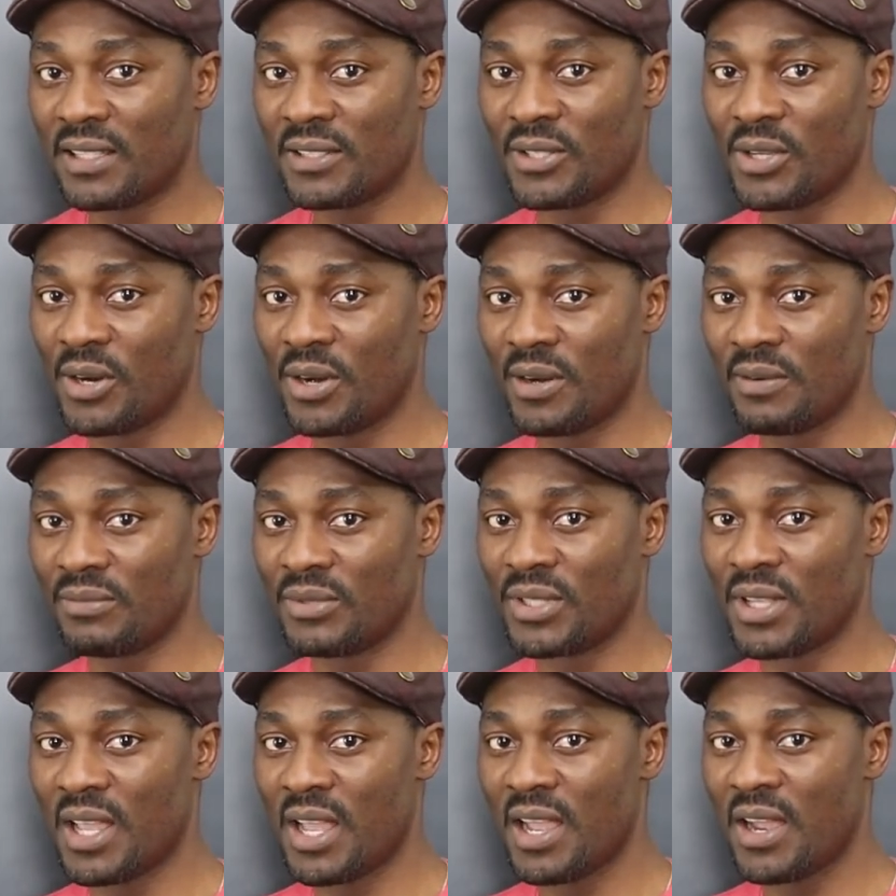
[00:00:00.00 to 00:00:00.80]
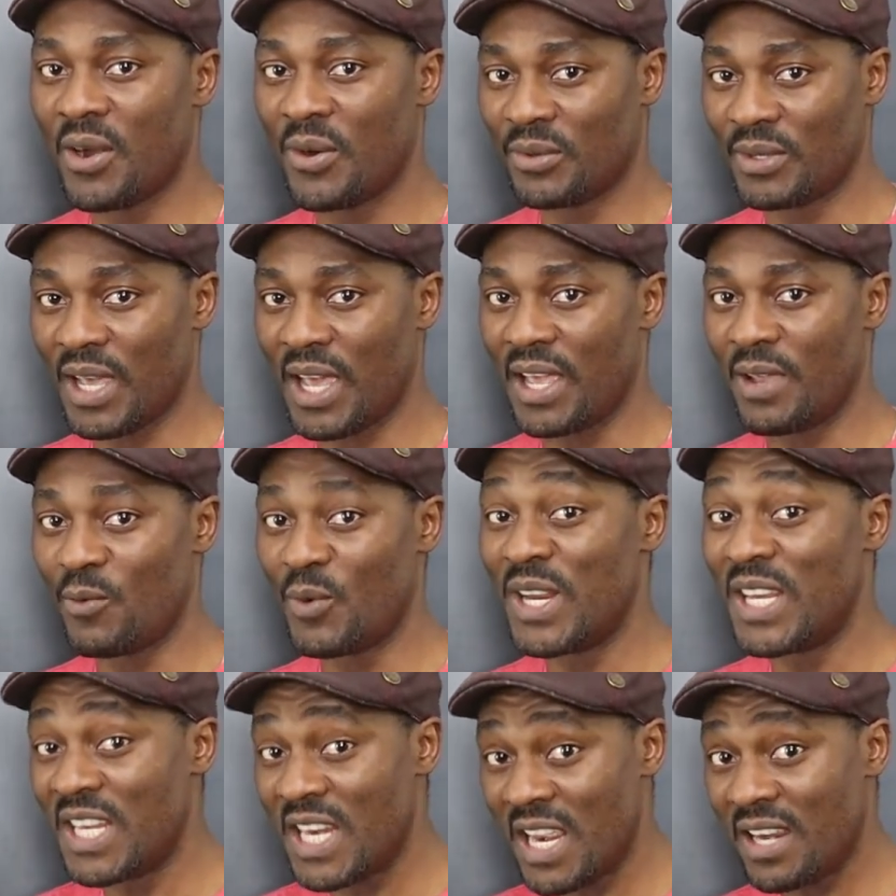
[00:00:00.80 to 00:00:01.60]
the terms. Okay,
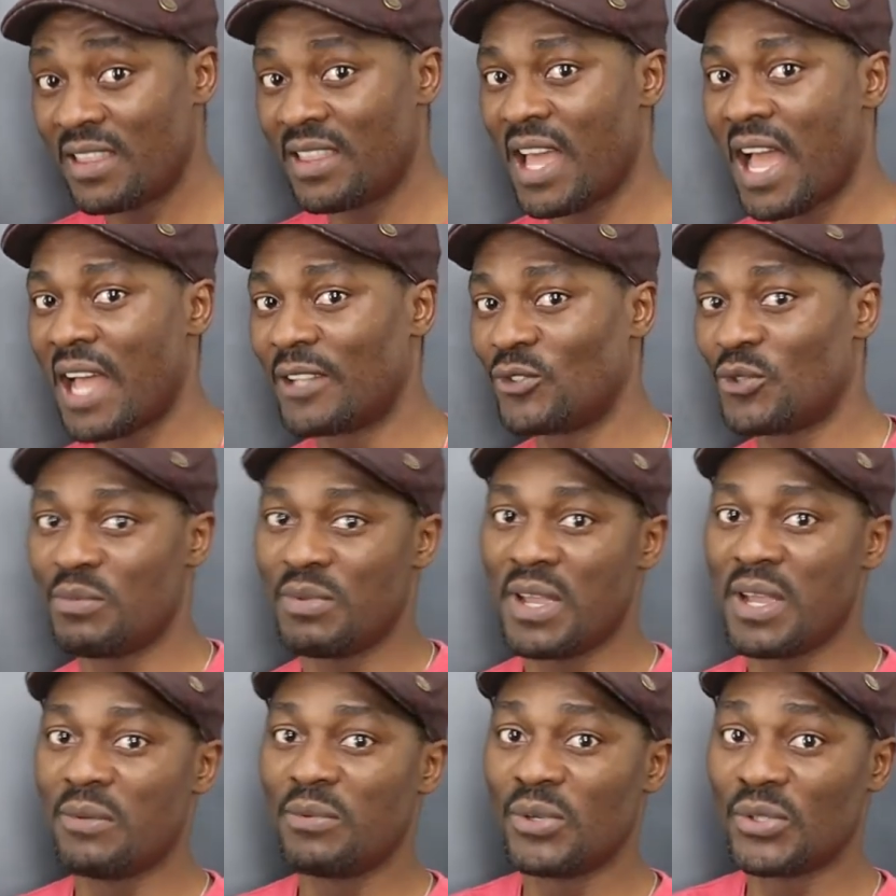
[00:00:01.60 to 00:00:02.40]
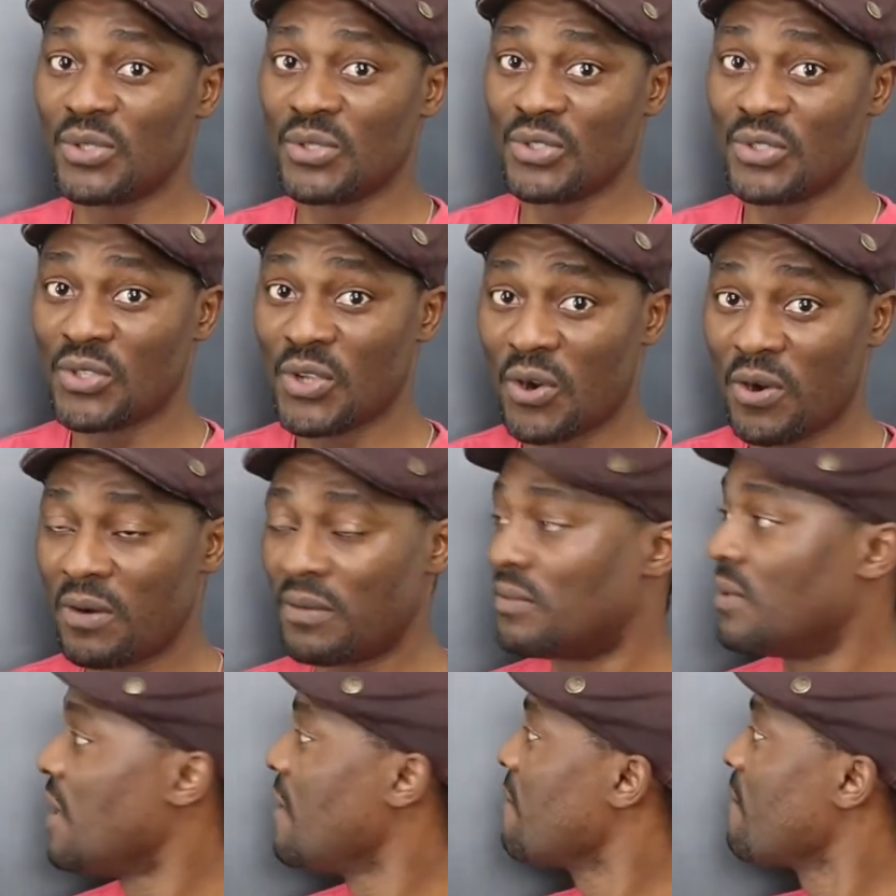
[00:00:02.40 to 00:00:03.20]
we need that to be able to
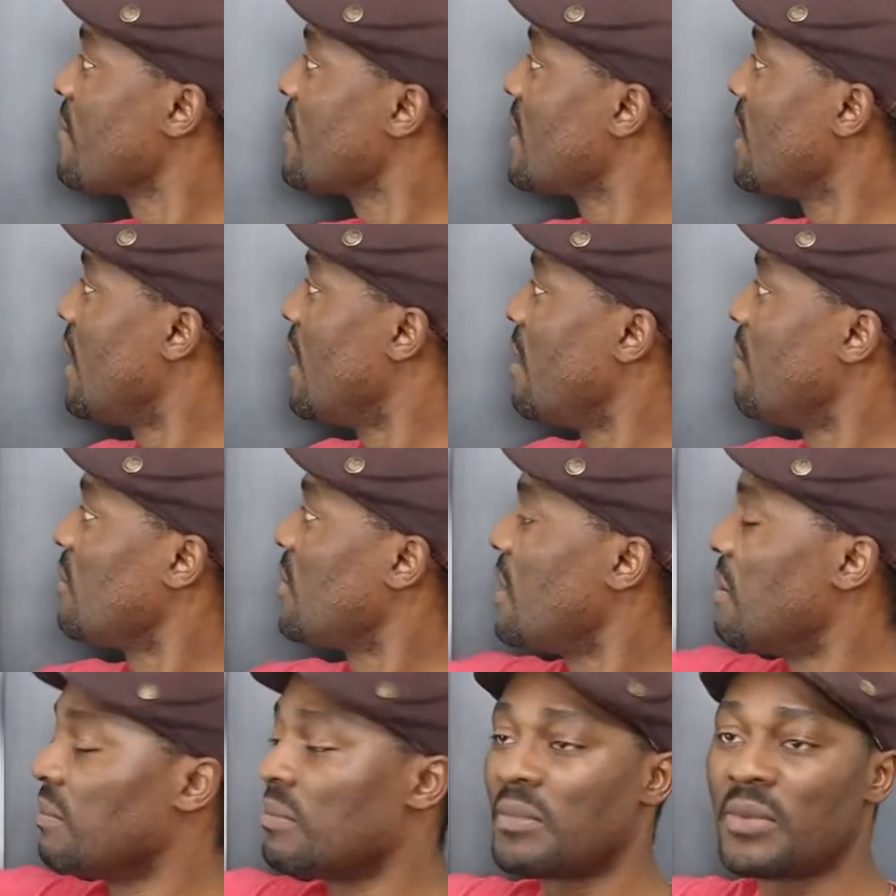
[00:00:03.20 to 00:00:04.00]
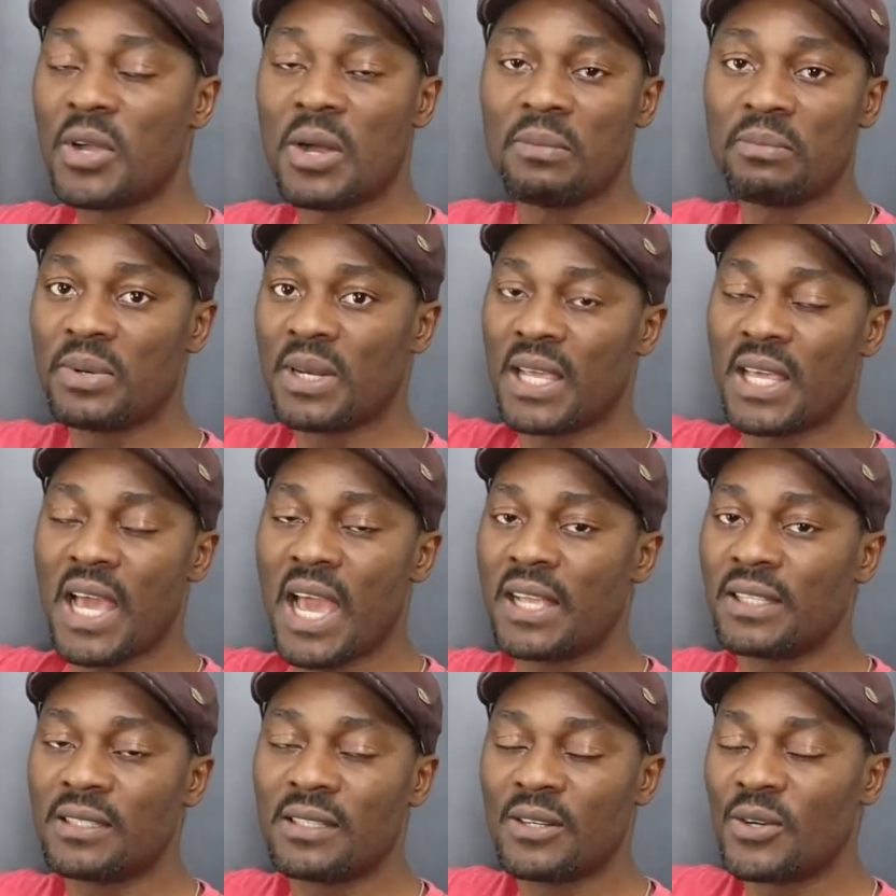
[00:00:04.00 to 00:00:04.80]
solve uh, com
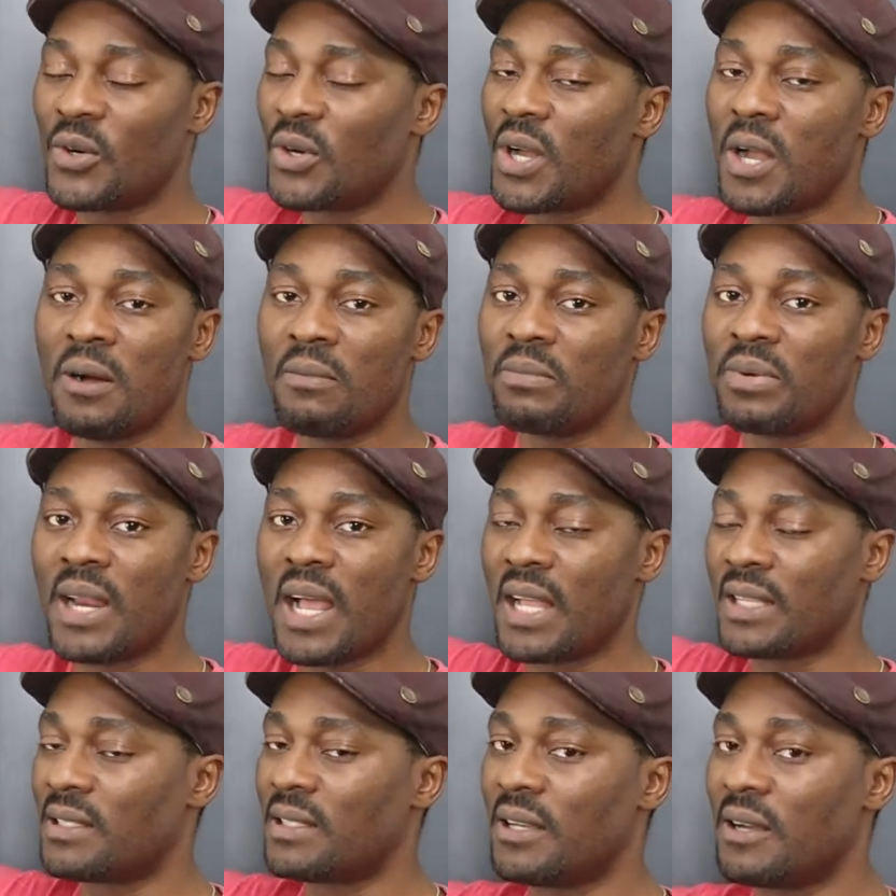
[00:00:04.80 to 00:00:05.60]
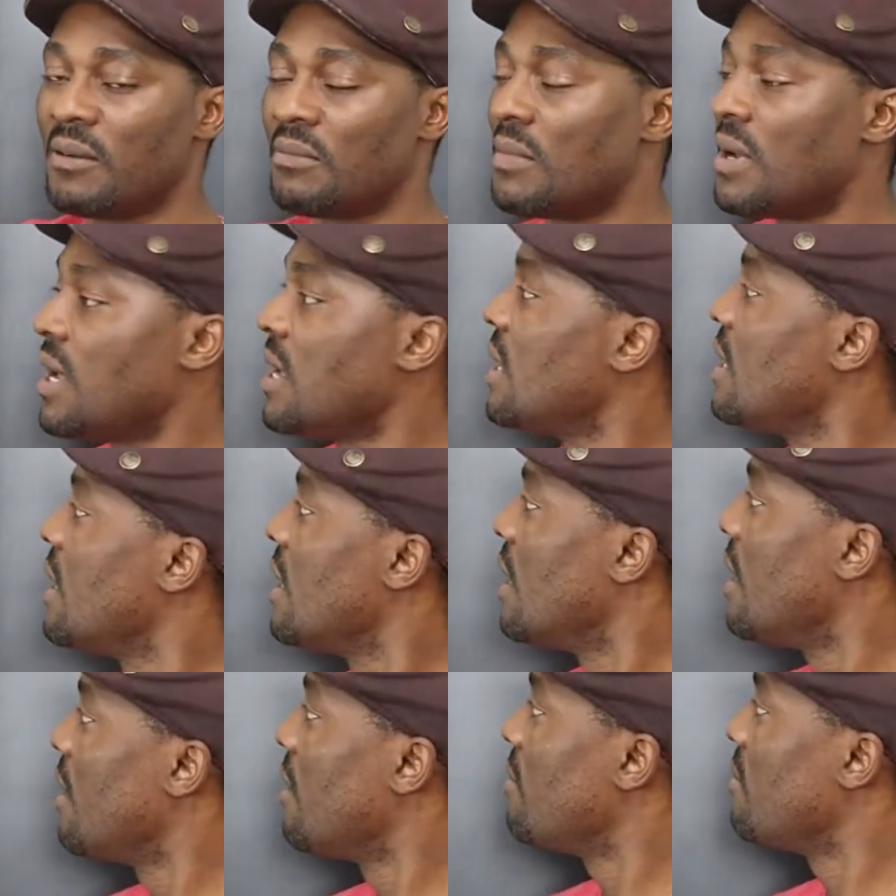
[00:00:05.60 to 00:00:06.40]
complicated or complex um,
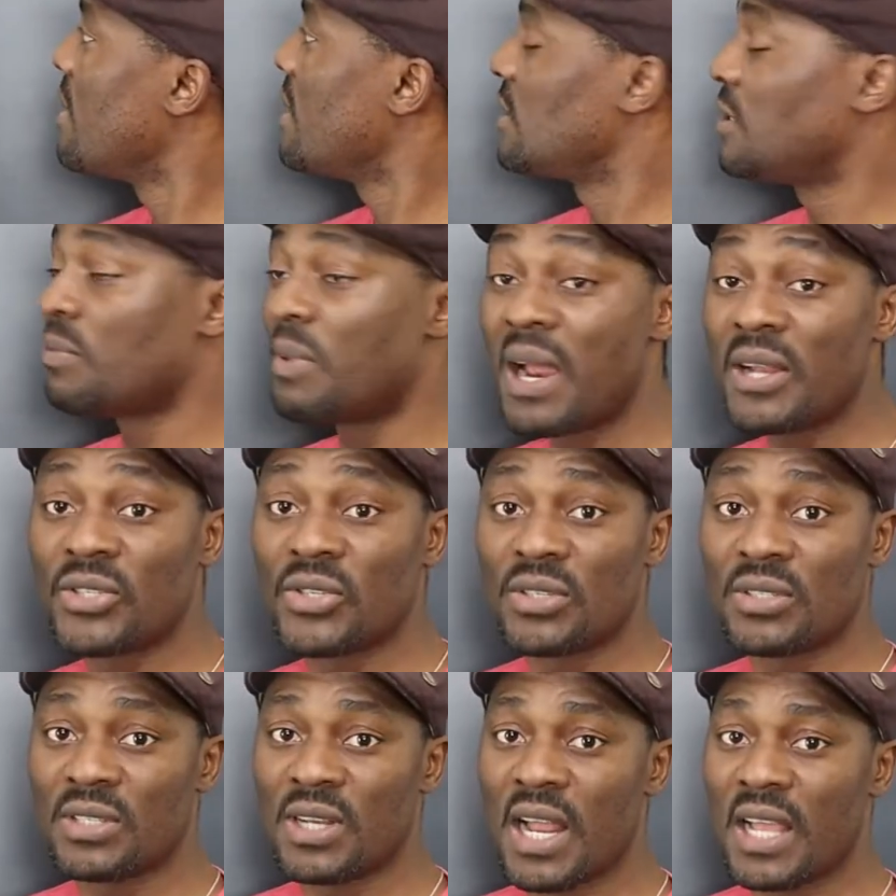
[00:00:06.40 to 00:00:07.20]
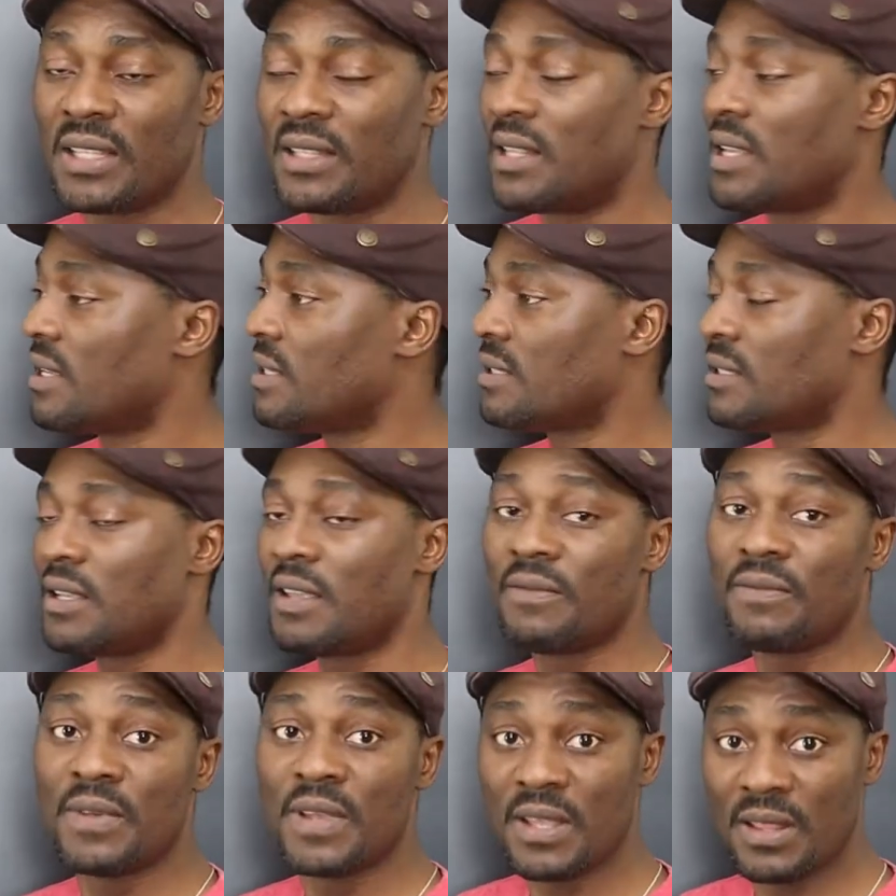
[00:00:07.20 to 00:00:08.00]
um, expressions like this
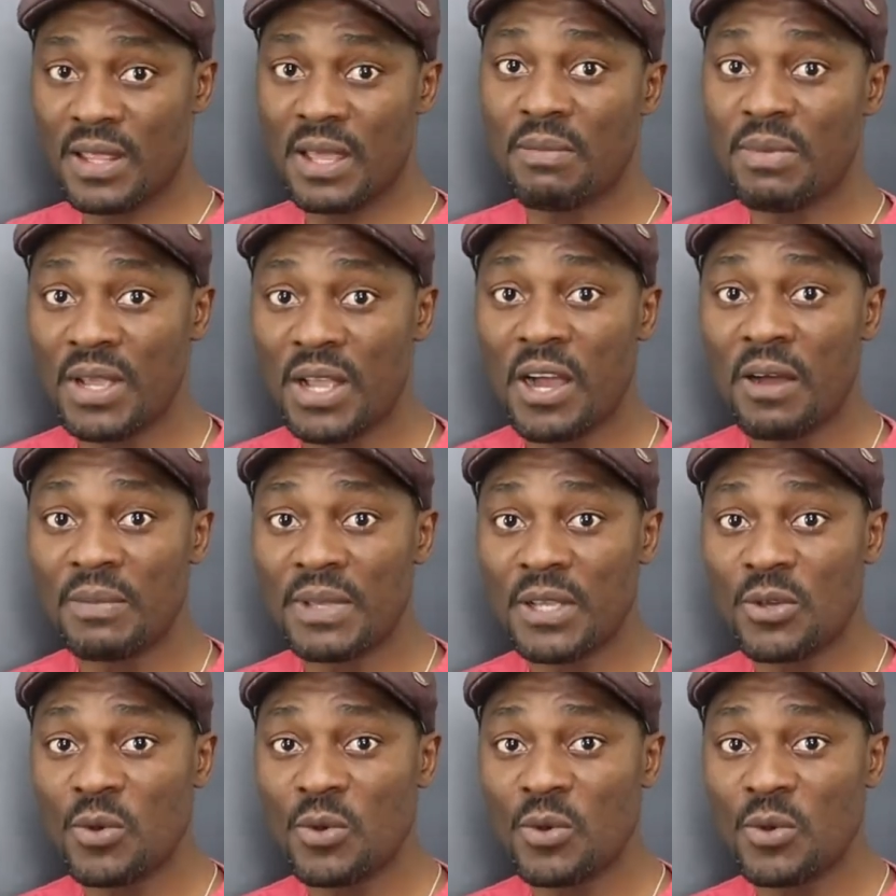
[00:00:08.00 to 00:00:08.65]
if they become